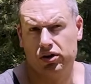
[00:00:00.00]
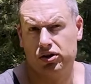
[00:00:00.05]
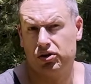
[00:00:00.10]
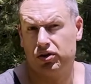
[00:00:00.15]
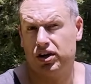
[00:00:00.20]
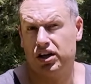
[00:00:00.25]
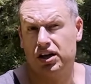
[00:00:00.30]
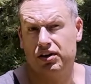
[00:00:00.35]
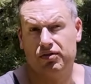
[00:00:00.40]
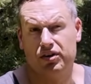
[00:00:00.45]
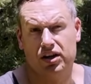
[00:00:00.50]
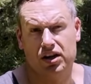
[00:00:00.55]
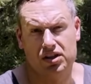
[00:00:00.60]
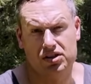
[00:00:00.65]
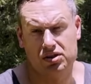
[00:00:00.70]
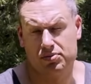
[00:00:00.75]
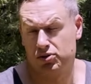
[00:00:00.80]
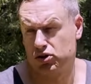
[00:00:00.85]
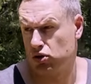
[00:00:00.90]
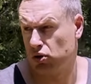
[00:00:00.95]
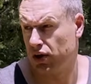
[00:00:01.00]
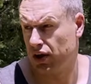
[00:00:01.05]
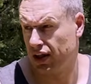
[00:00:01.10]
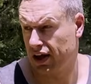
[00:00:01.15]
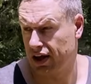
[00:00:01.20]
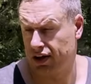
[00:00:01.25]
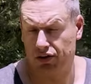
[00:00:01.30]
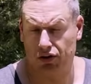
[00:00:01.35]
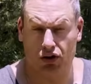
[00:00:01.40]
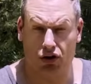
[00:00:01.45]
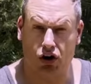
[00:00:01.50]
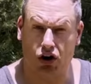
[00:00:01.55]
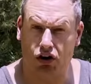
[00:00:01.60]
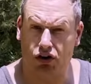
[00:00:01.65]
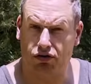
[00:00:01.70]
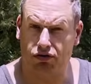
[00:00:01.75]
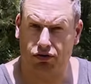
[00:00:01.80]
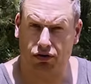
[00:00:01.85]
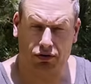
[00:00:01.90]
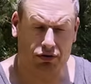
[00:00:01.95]
You can even get some soil out of your
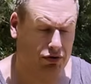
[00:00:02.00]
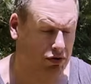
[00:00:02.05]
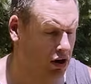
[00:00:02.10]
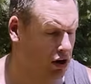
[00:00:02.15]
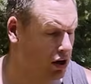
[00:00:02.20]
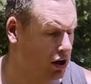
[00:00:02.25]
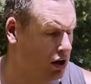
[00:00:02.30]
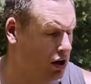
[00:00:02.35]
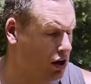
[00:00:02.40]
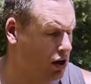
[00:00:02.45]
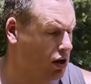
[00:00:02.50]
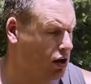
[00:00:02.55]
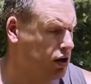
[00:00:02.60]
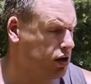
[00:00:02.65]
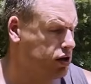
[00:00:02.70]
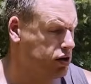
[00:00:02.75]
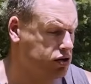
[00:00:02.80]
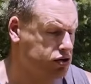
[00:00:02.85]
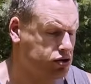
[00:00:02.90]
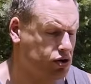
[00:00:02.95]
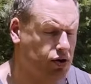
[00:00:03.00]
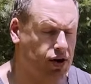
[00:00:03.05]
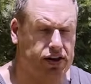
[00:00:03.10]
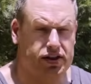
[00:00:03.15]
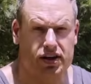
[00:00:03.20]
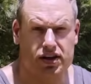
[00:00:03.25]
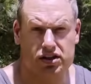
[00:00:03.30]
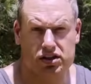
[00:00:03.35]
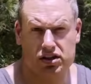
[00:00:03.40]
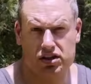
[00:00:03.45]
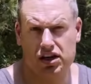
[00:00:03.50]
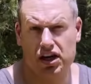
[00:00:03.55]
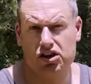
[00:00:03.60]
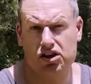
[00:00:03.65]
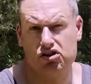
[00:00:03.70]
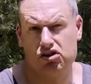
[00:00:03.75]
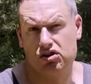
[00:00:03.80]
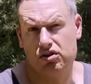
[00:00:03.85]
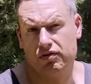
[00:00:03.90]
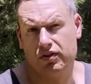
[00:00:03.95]
garden for free. So at this
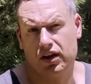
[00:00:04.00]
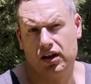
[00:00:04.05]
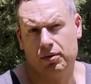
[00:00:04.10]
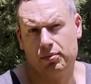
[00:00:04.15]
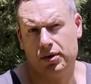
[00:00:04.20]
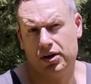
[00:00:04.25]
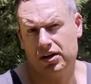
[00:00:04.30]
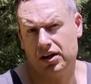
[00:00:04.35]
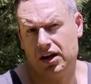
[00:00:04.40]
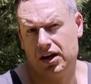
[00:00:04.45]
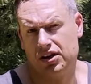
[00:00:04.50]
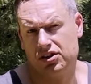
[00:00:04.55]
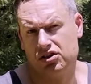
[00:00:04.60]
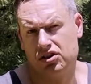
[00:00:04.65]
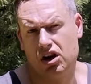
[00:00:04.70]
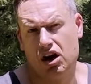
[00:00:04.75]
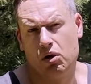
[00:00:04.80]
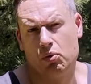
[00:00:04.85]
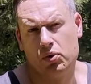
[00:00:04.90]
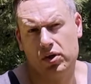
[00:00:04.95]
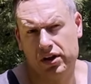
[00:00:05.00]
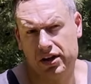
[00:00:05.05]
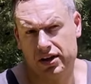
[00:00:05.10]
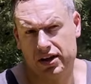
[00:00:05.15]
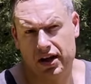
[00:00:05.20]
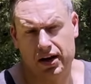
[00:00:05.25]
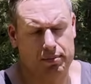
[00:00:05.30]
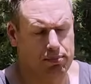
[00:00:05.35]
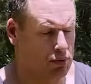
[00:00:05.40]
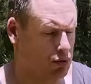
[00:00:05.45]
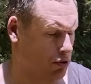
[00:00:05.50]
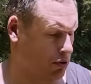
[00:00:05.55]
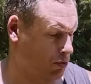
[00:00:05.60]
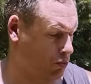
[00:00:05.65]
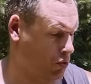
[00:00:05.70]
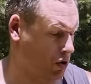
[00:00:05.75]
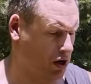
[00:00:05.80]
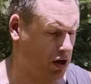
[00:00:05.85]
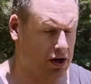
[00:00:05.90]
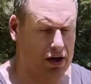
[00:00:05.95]
stage of development, it's not really that important
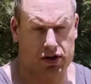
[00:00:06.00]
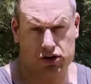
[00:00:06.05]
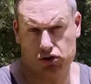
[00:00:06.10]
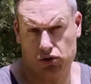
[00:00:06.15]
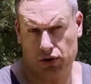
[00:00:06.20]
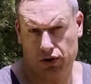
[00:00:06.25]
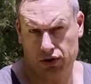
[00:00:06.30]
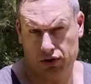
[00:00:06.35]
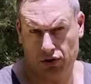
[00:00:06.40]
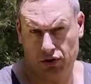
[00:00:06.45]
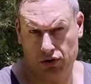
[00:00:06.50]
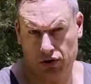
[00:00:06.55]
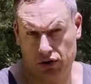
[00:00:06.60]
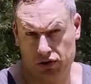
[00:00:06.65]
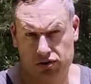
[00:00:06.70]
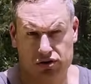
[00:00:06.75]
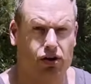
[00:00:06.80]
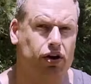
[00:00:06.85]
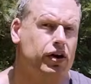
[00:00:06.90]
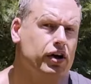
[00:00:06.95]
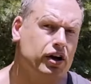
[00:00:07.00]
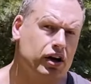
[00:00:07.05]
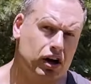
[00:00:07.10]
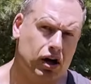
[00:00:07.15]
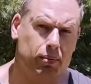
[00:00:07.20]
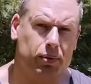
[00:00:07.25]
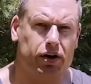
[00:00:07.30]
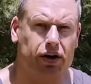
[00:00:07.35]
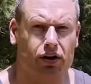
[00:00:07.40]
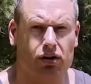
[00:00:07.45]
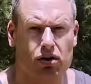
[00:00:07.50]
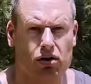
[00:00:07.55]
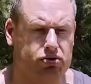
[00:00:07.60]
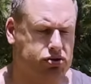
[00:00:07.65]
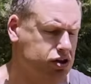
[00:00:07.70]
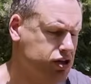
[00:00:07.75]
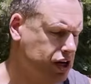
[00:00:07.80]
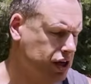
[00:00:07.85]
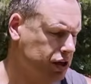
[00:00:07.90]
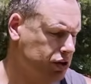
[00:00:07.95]
what kind of soil you use. Come on in close
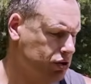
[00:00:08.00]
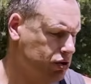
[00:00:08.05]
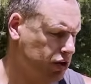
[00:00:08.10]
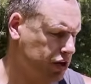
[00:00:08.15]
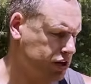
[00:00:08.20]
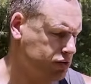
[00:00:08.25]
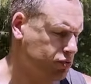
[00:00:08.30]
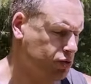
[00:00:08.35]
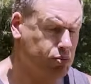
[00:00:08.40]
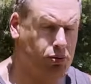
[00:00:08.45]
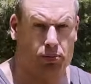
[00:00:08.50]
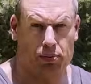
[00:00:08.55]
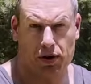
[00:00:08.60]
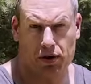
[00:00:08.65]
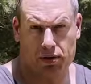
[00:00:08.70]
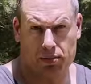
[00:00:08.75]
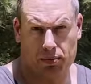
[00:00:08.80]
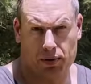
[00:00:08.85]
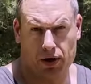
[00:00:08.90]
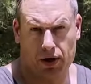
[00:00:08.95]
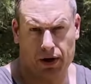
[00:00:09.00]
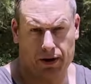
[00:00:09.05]
and take a look as we prepare the pot.